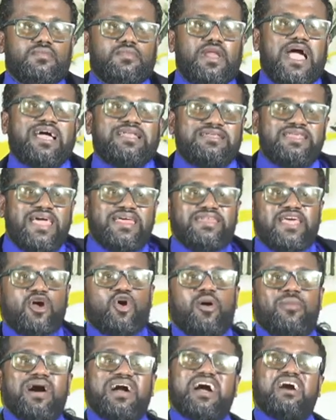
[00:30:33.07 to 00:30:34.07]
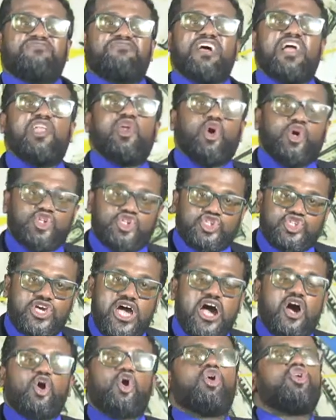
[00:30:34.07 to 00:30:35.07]
And then they go back after lunch
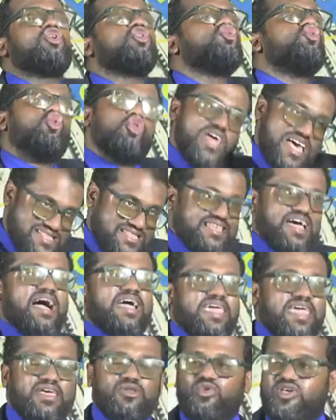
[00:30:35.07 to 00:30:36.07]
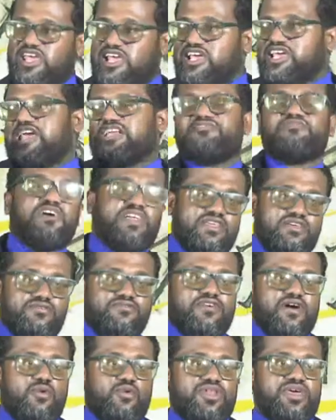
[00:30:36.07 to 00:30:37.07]
and go do that again, where they get from, it,
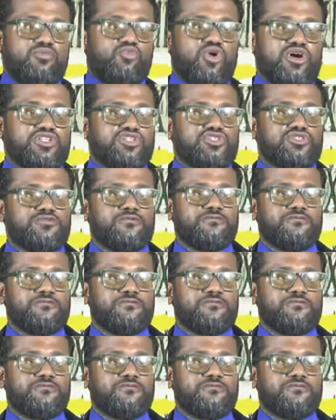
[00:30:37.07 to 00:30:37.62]
from where they watch.